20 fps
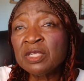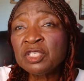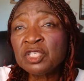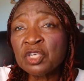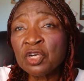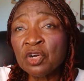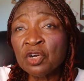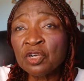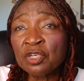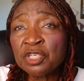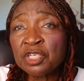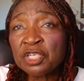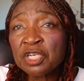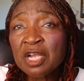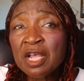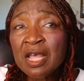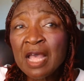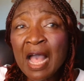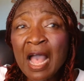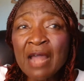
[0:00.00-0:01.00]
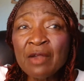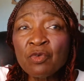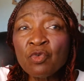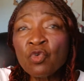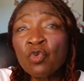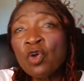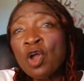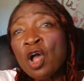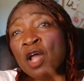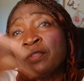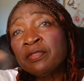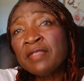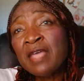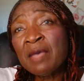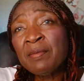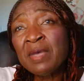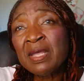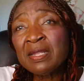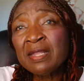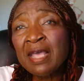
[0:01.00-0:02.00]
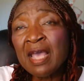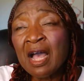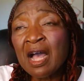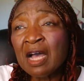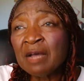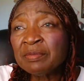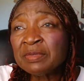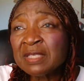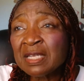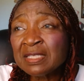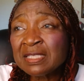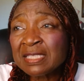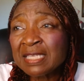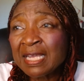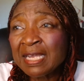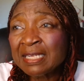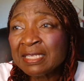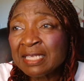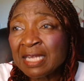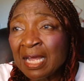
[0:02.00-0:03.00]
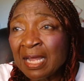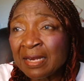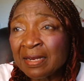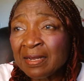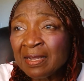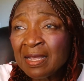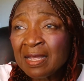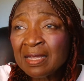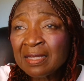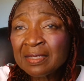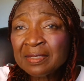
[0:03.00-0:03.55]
church and run them in the arms of Satan.